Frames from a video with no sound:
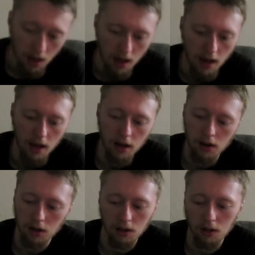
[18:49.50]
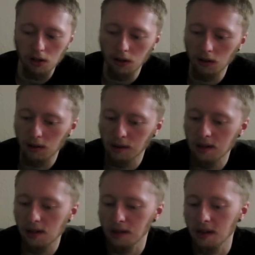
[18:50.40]
and you're gonna
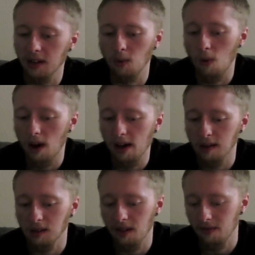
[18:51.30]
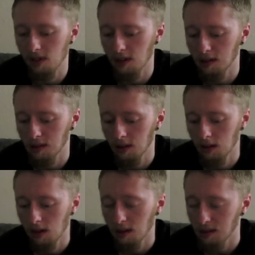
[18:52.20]
see in a second why I saved this,
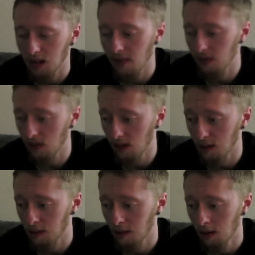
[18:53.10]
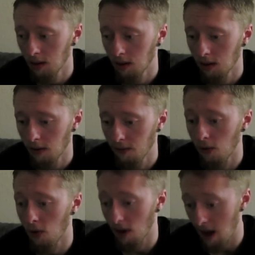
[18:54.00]
saved this,
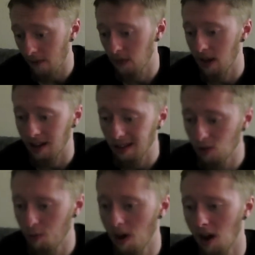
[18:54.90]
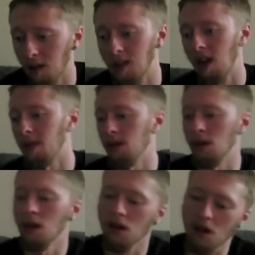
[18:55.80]
for after that huge box. I
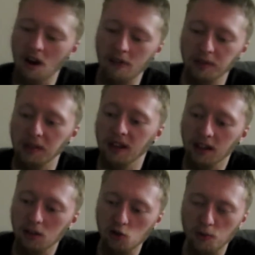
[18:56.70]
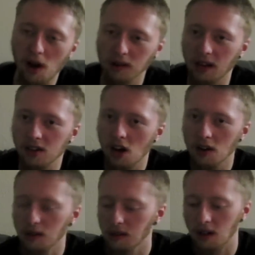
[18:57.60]
mean, obviously that huge box had
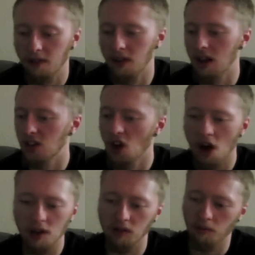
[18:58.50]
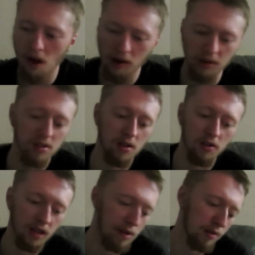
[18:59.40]
tons of stuff in it, tons of box
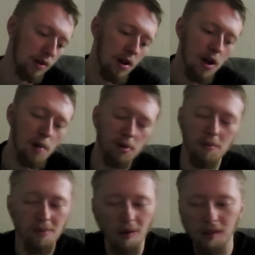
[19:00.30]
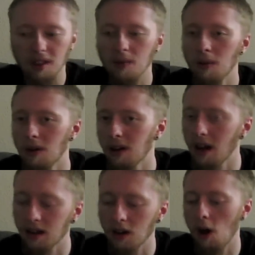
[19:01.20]
Nintendo games, but most of them were
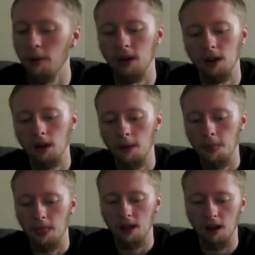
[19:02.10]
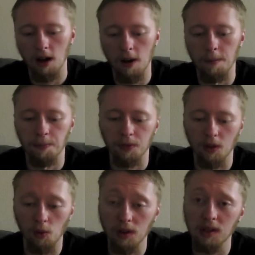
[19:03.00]
kind of common. Um,
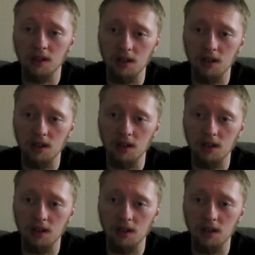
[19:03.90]
what's in